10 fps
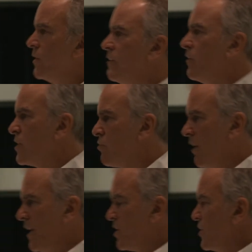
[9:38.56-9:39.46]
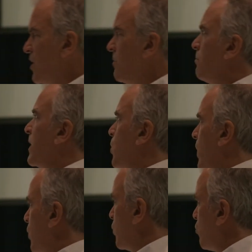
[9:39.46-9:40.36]
an inverse relationship
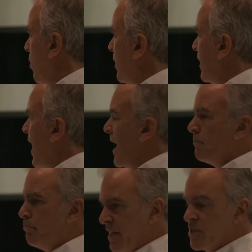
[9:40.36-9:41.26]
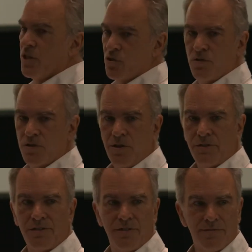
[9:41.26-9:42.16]
between controlling and business
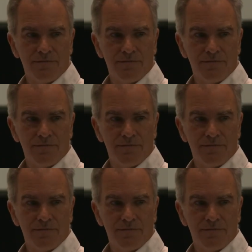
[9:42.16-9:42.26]
results.